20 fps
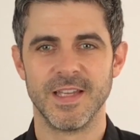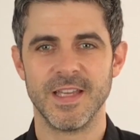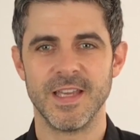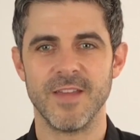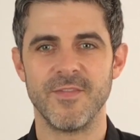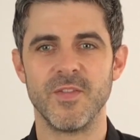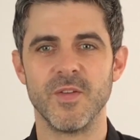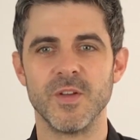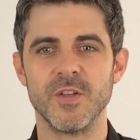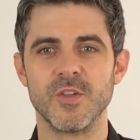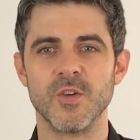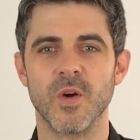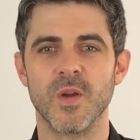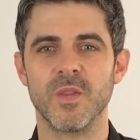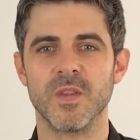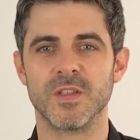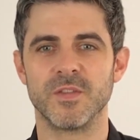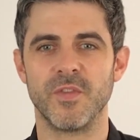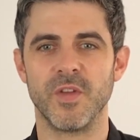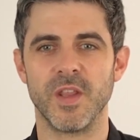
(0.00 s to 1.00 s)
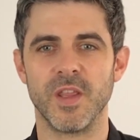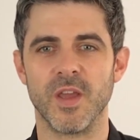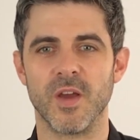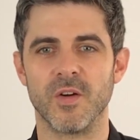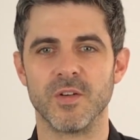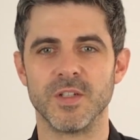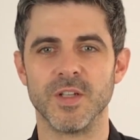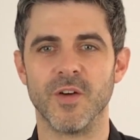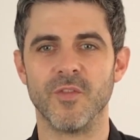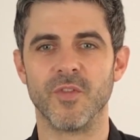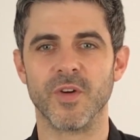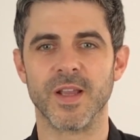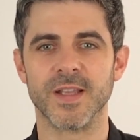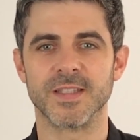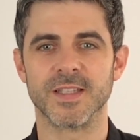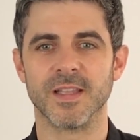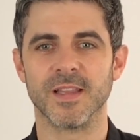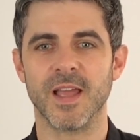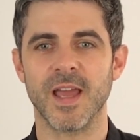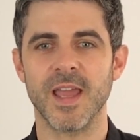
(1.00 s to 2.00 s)
If you enjoyed this video, don't forget
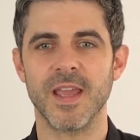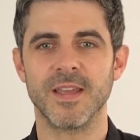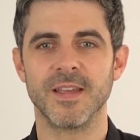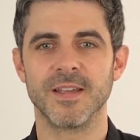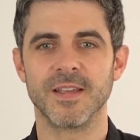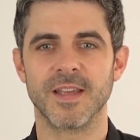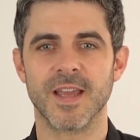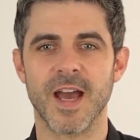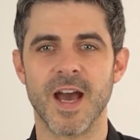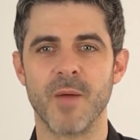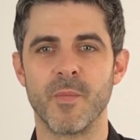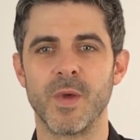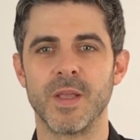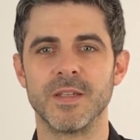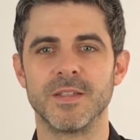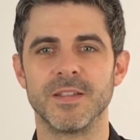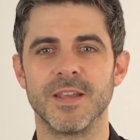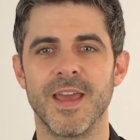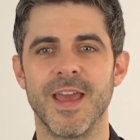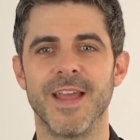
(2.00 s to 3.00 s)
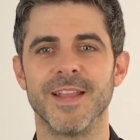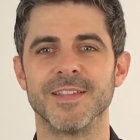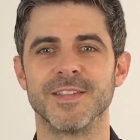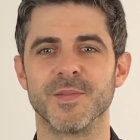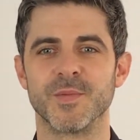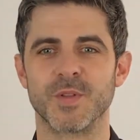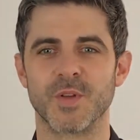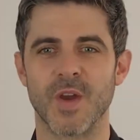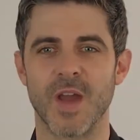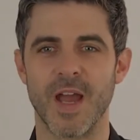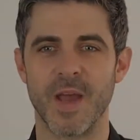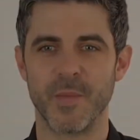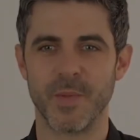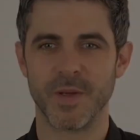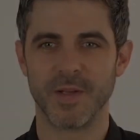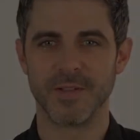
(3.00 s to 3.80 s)
to like, comment, and subscribe.